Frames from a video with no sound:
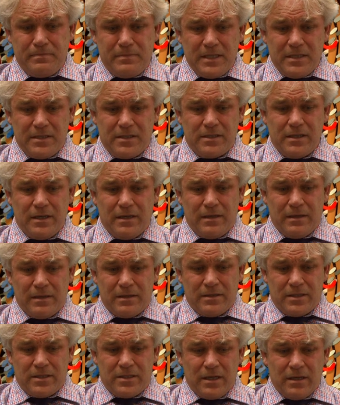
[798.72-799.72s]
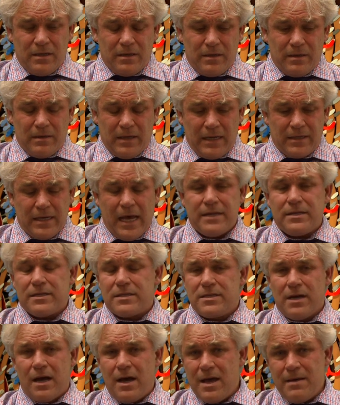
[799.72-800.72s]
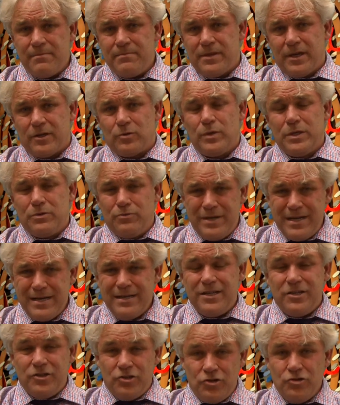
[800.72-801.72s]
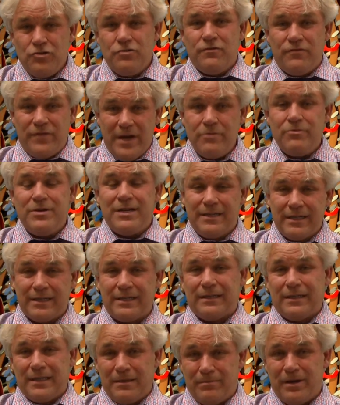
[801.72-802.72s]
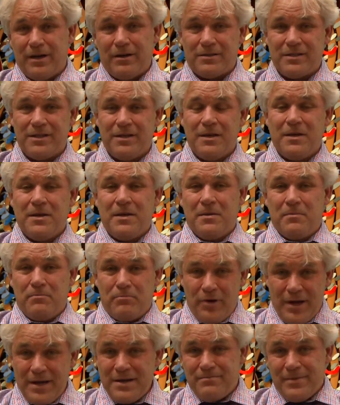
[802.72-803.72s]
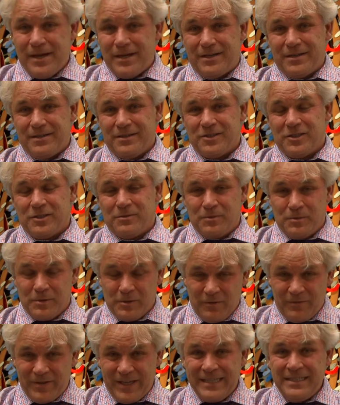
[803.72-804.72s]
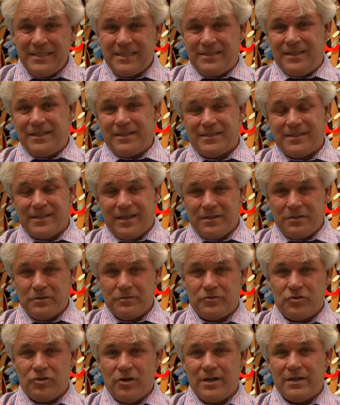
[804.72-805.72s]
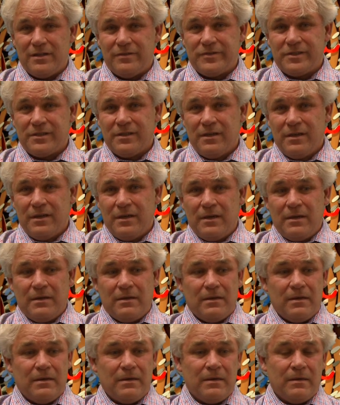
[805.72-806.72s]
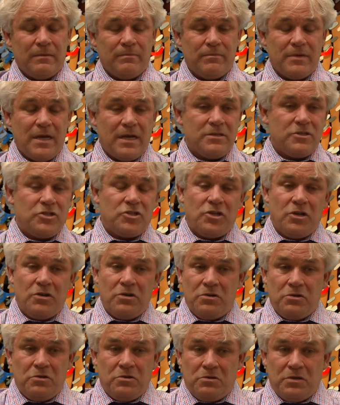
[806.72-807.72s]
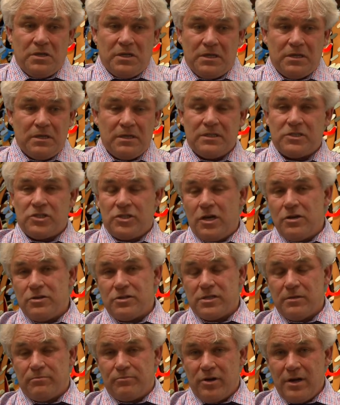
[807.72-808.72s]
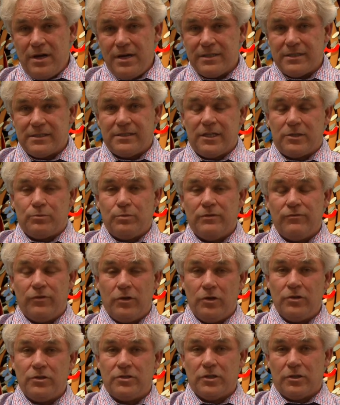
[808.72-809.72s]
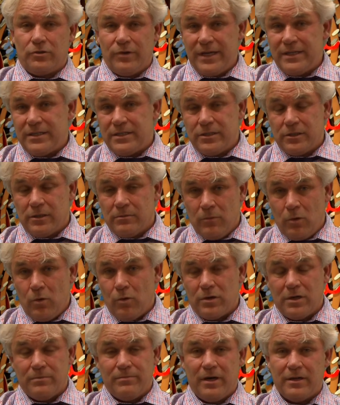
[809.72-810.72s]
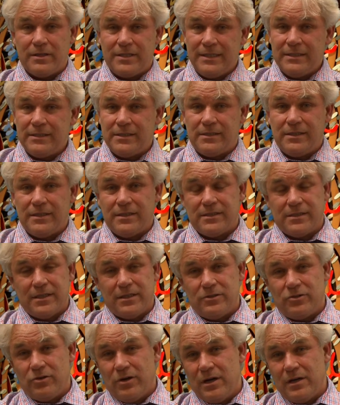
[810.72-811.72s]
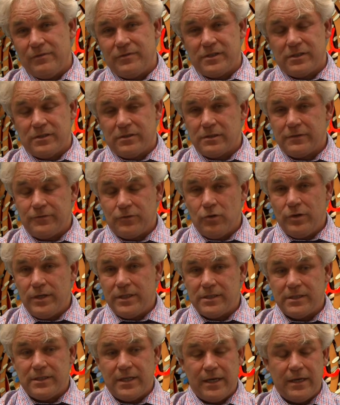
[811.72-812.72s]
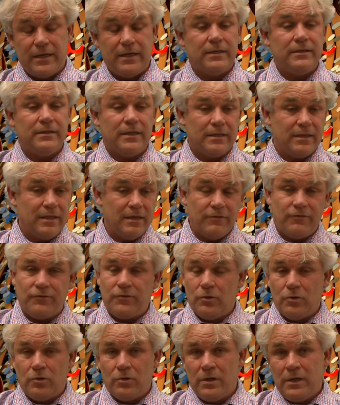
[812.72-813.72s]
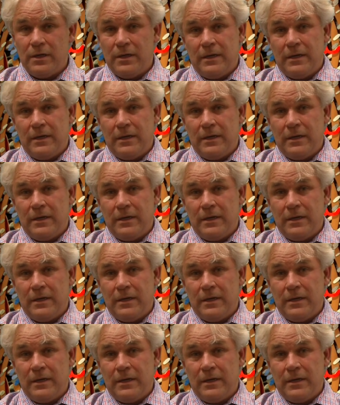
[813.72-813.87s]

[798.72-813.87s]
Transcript: uh, uh, at, uh, at, a time that we really knew very little about brain mechanisms of instincts and of drives. Um, and so uh, it's no surprise that we've learned a great deal more about instincts and drives since Freud's day, and that therefore,